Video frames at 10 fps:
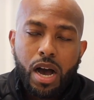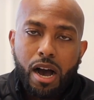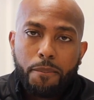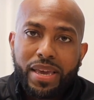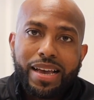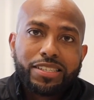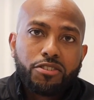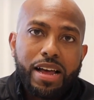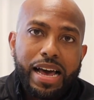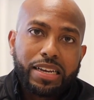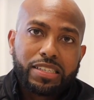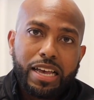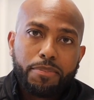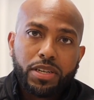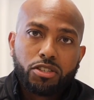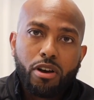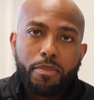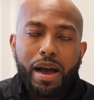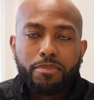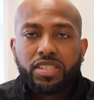because they're not accepted.
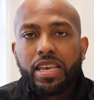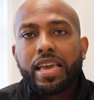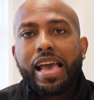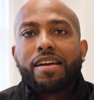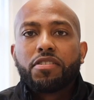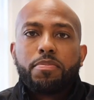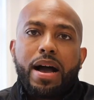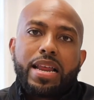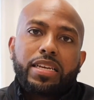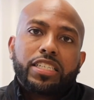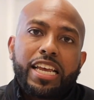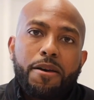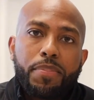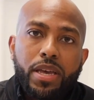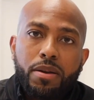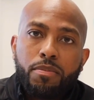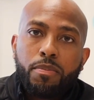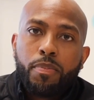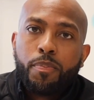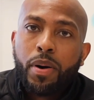So I'm seeing everybody champion
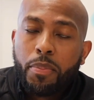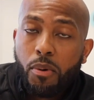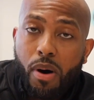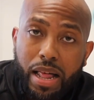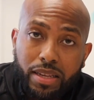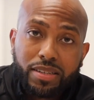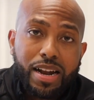Bubba Wallace,